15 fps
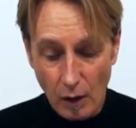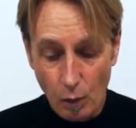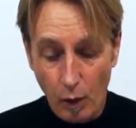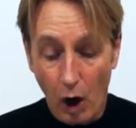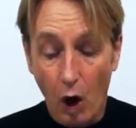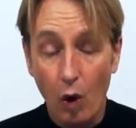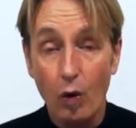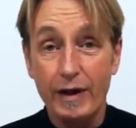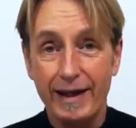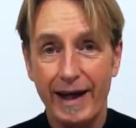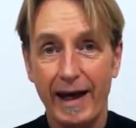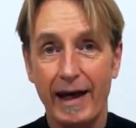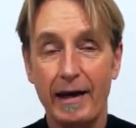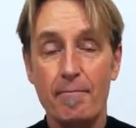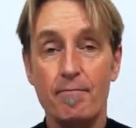we're
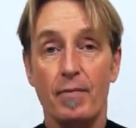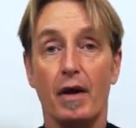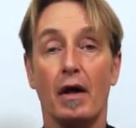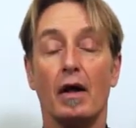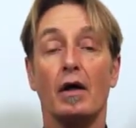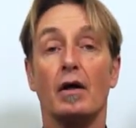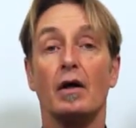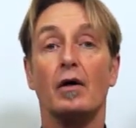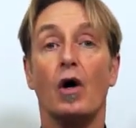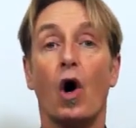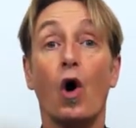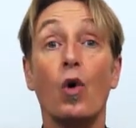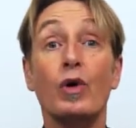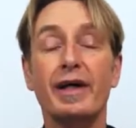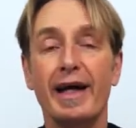okay.
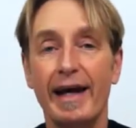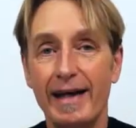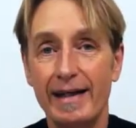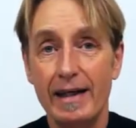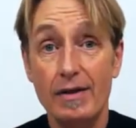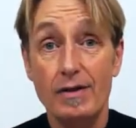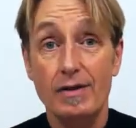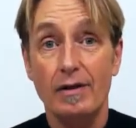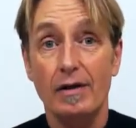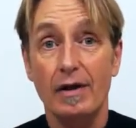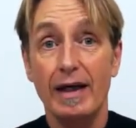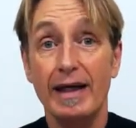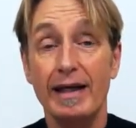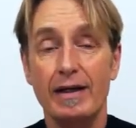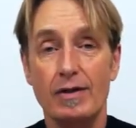Okayness
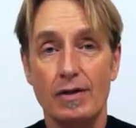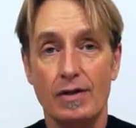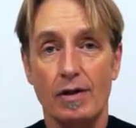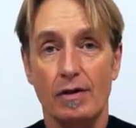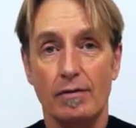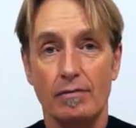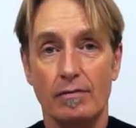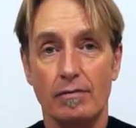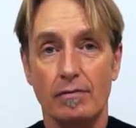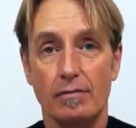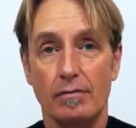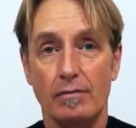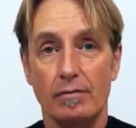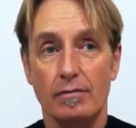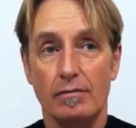is
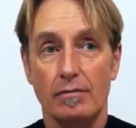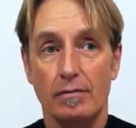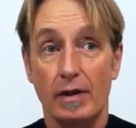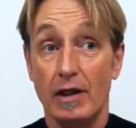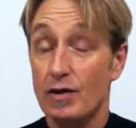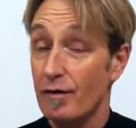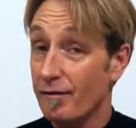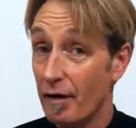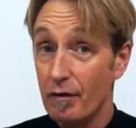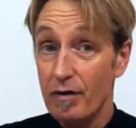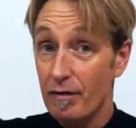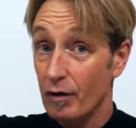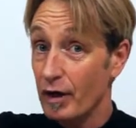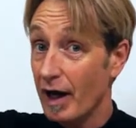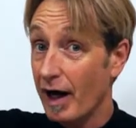a very,
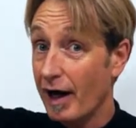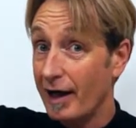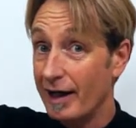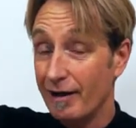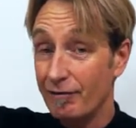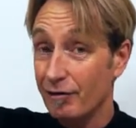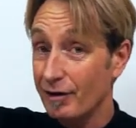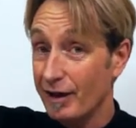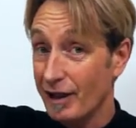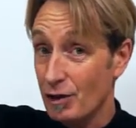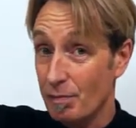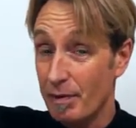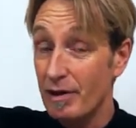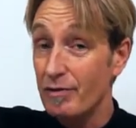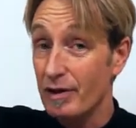very high level
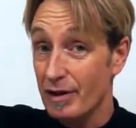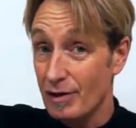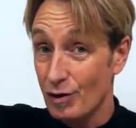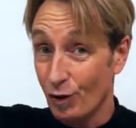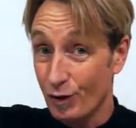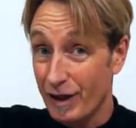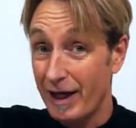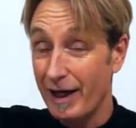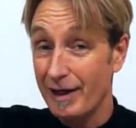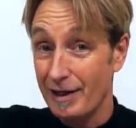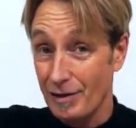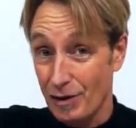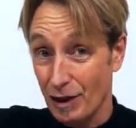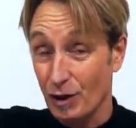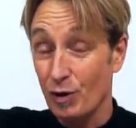experience.
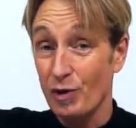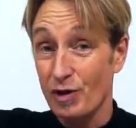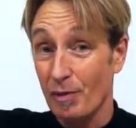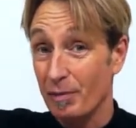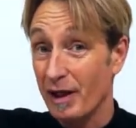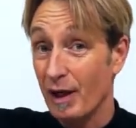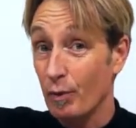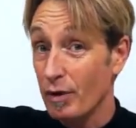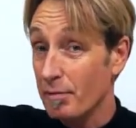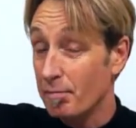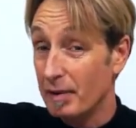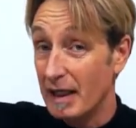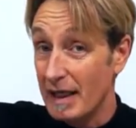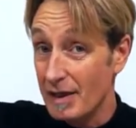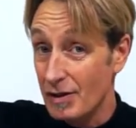Okayness, it goes up there with
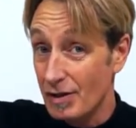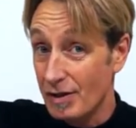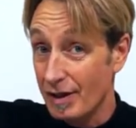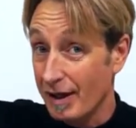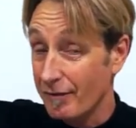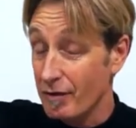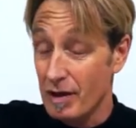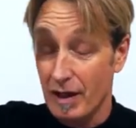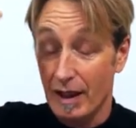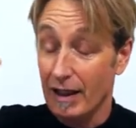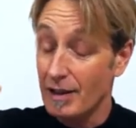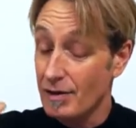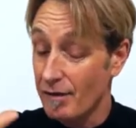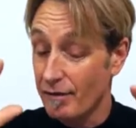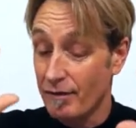bliss and everything.
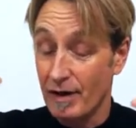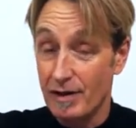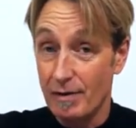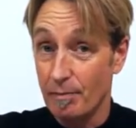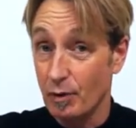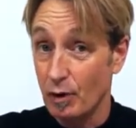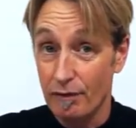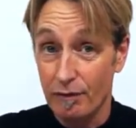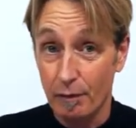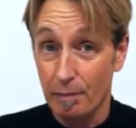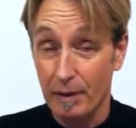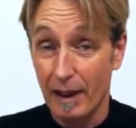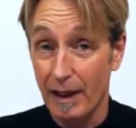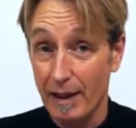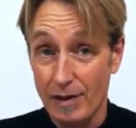It's a beautiful
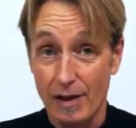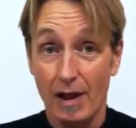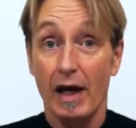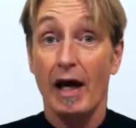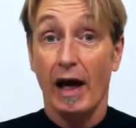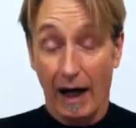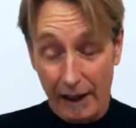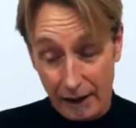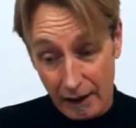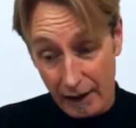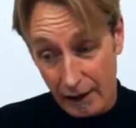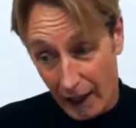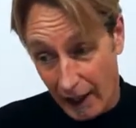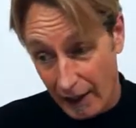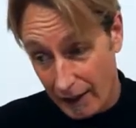place, and
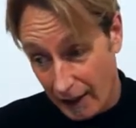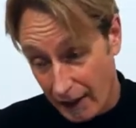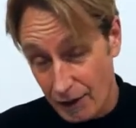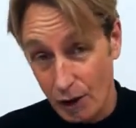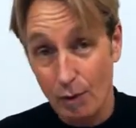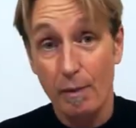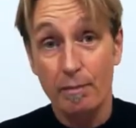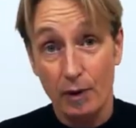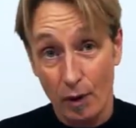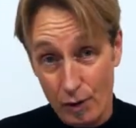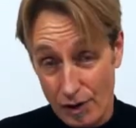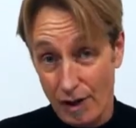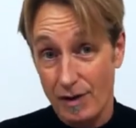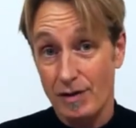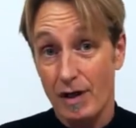I do a
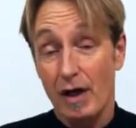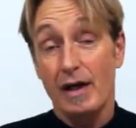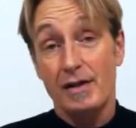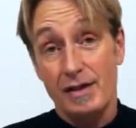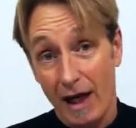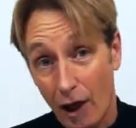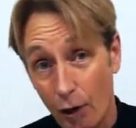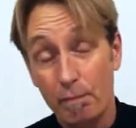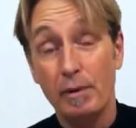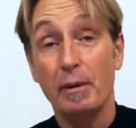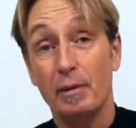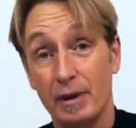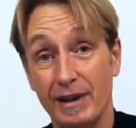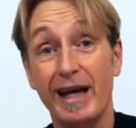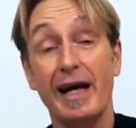process to help
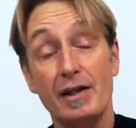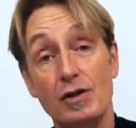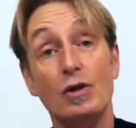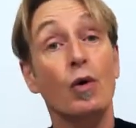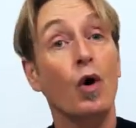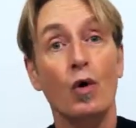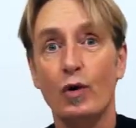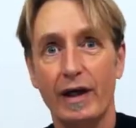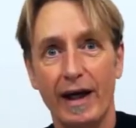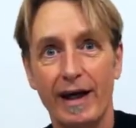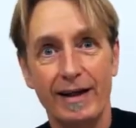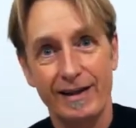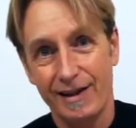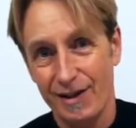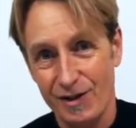people get to
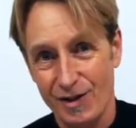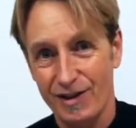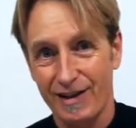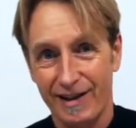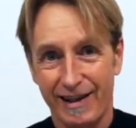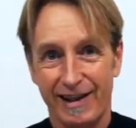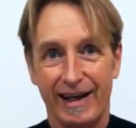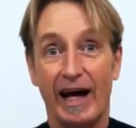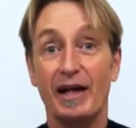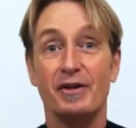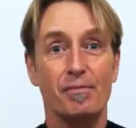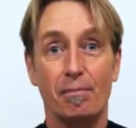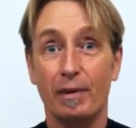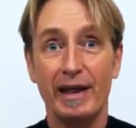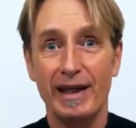okayness
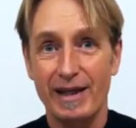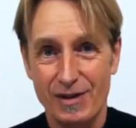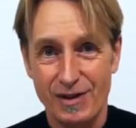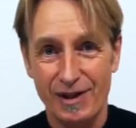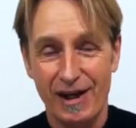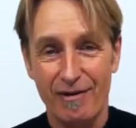and bliss and